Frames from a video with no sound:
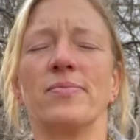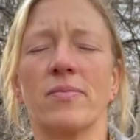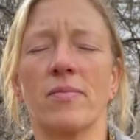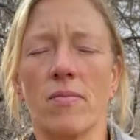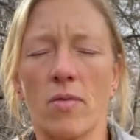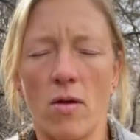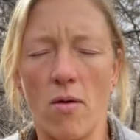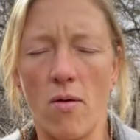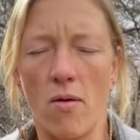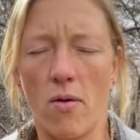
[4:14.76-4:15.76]

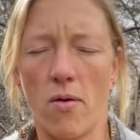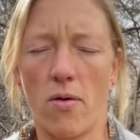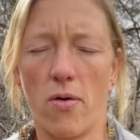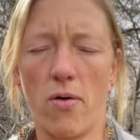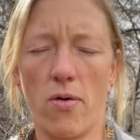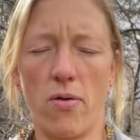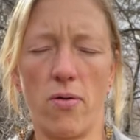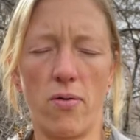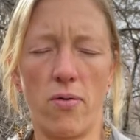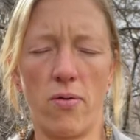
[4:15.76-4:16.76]

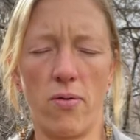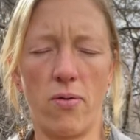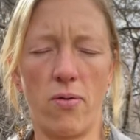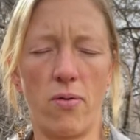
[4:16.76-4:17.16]
Nothing is said.